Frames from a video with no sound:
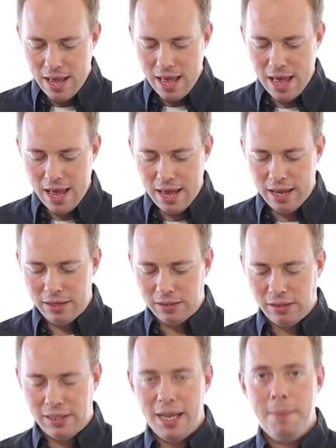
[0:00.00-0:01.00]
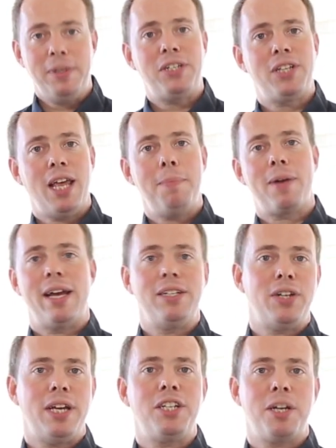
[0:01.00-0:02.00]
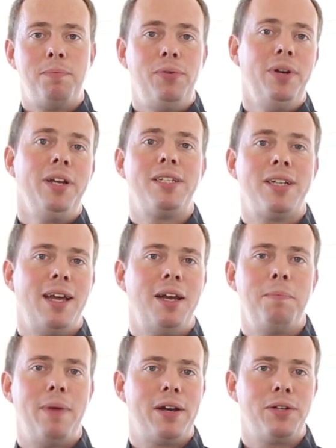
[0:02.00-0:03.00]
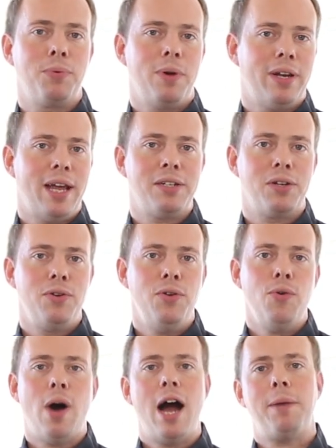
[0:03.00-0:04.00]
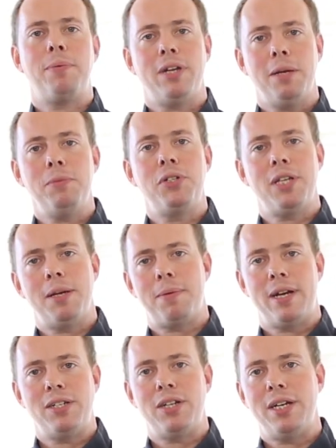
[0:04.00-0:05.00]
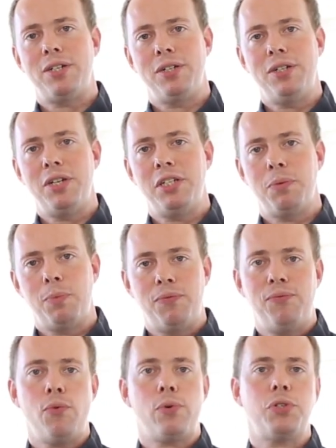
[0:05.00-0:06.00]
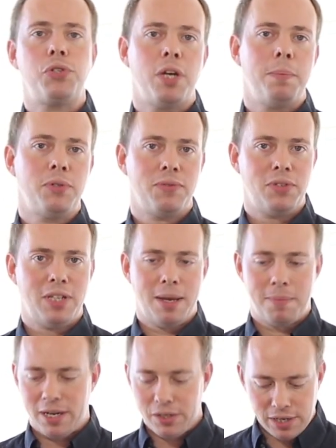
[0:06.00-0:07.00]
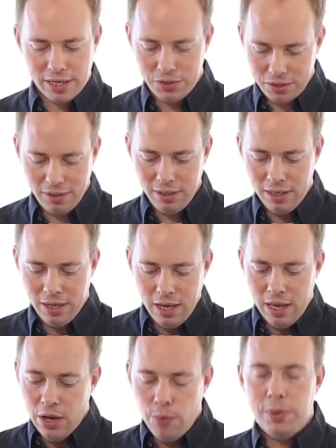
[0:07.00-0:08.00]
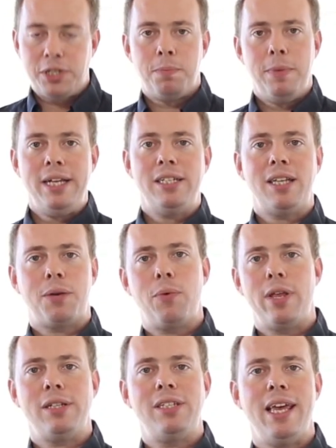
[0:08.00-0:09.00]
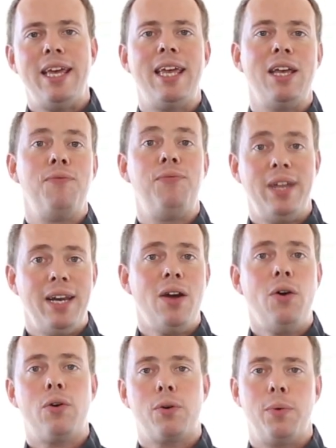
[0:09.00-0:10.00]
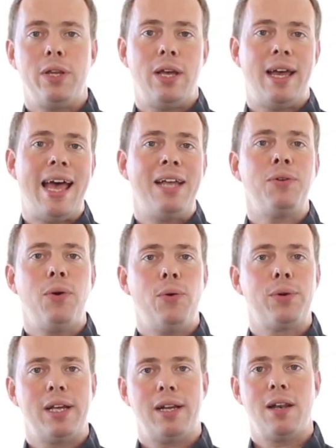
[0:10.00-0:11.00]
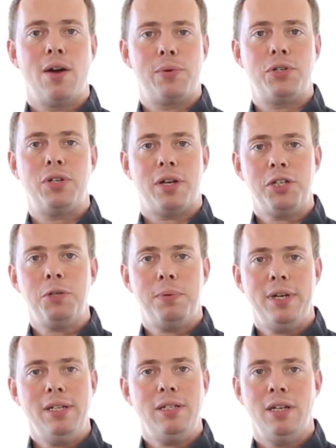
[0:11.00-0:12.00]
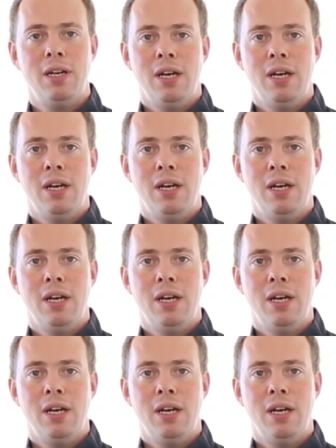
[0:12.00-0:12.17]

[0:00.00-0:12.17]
And the image stabilization I'm pretty excited about as well. It has a new hybrid image stabilization system with 4 stops of stabilization, which means that when you're taking a video or when you're hand holding at lower shutter speeds,